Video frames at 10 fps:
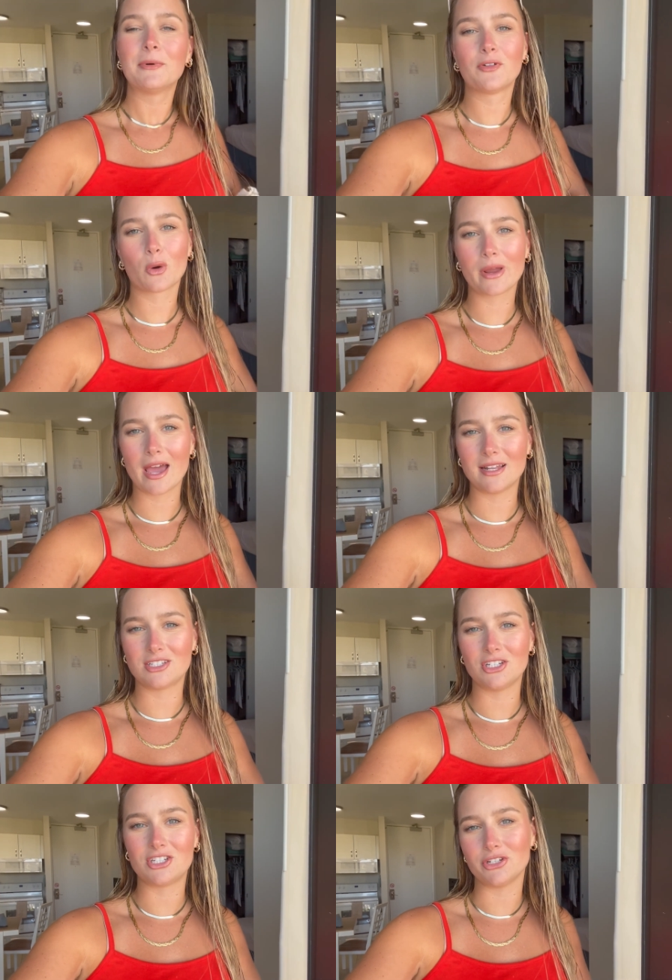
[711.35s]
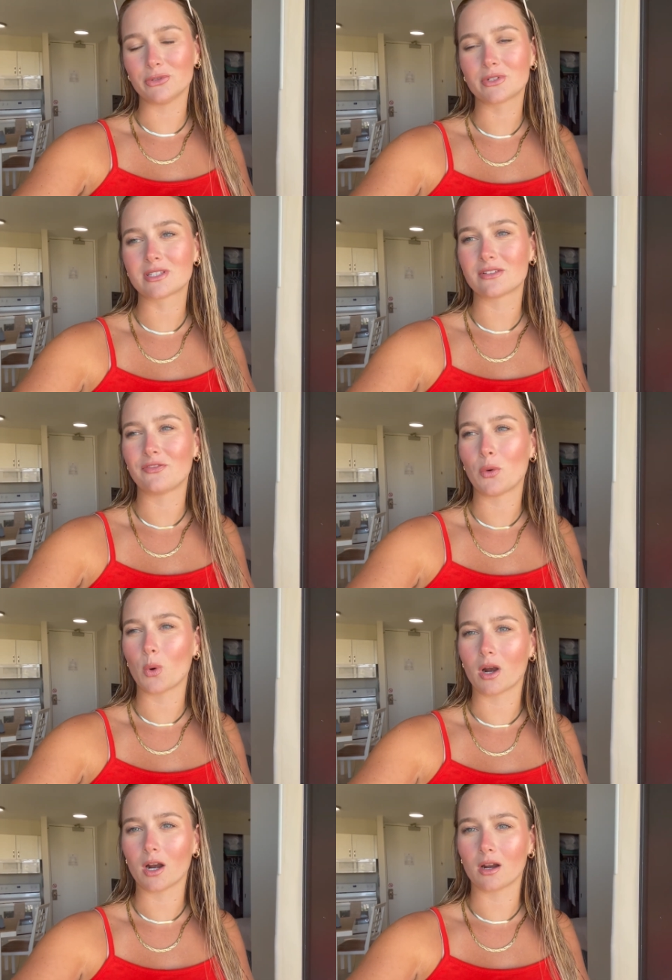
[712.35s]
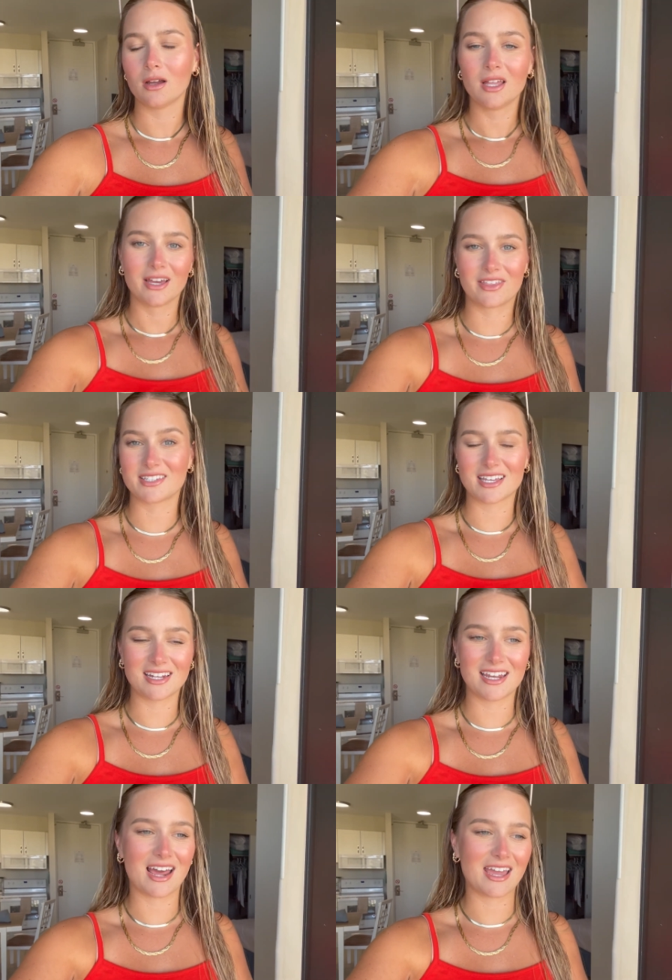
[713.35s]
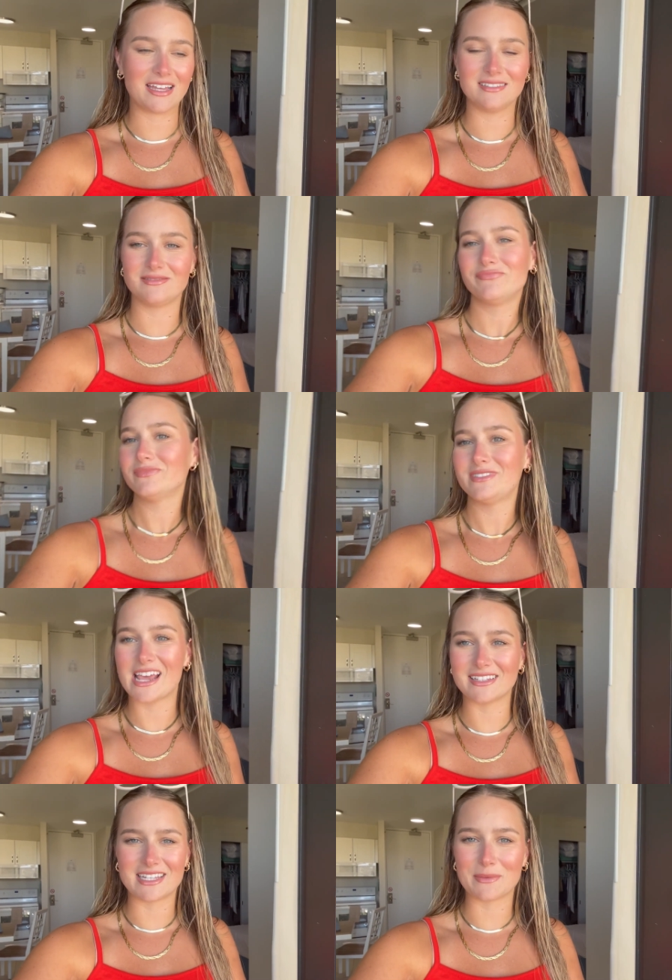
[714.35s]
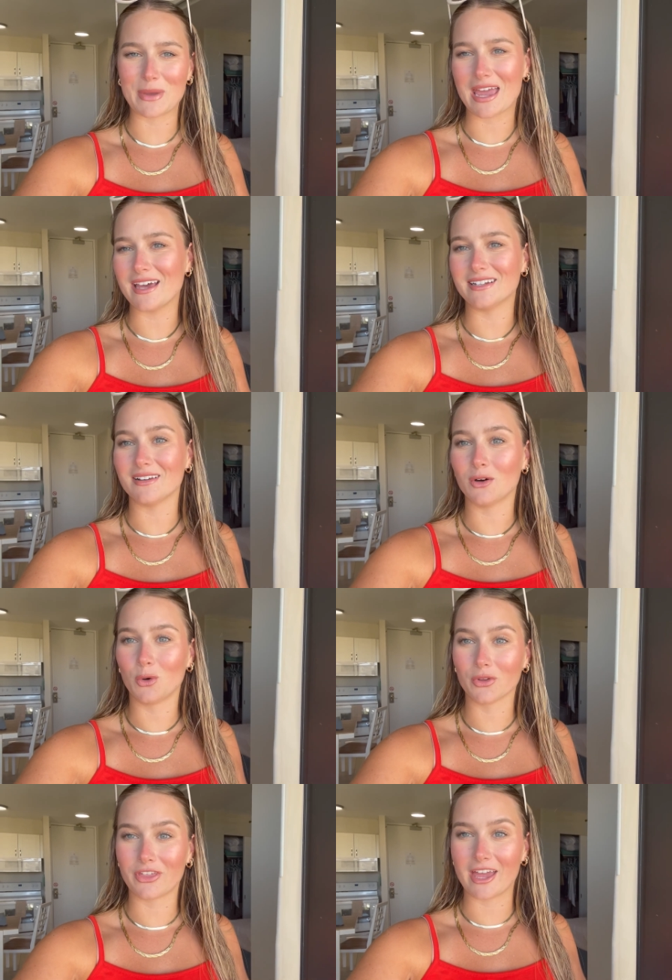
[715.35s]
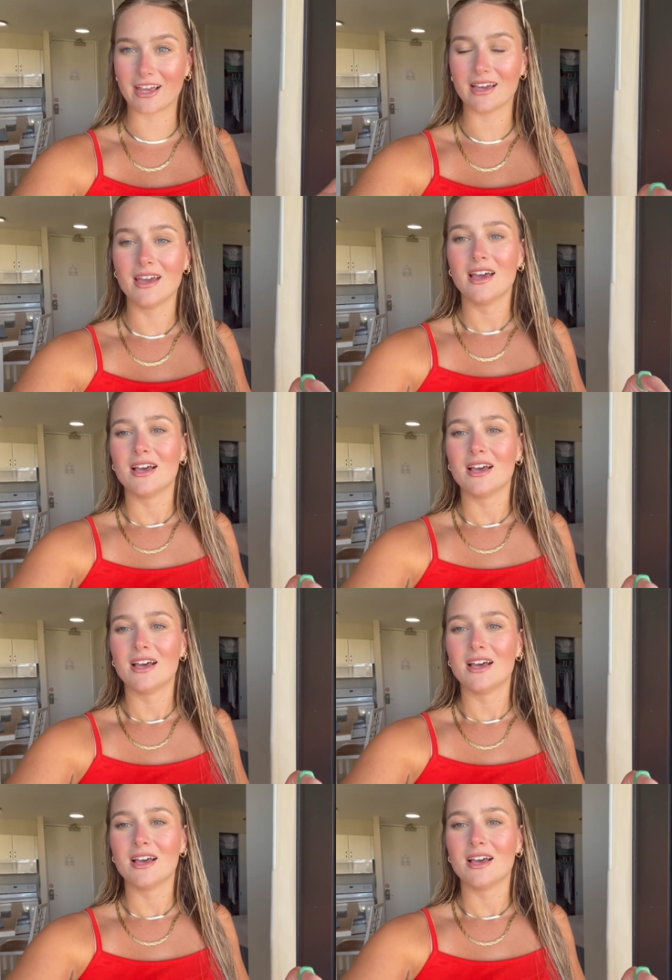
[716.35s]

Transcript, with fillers: before we head to Duke's for like the Sunday night dancing band whole thing.